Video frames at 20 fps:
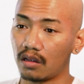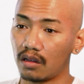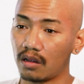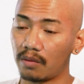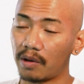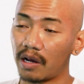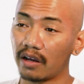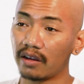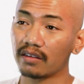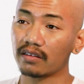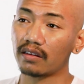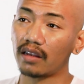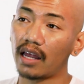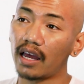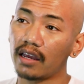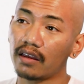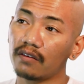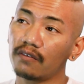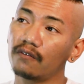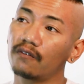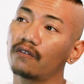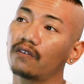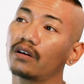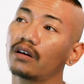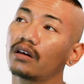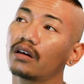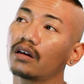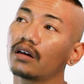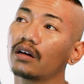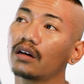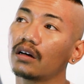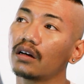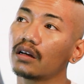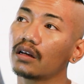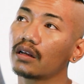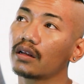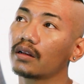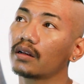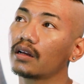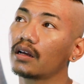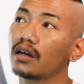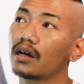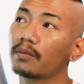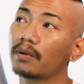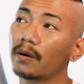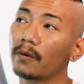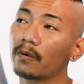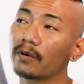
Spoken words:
about his life, about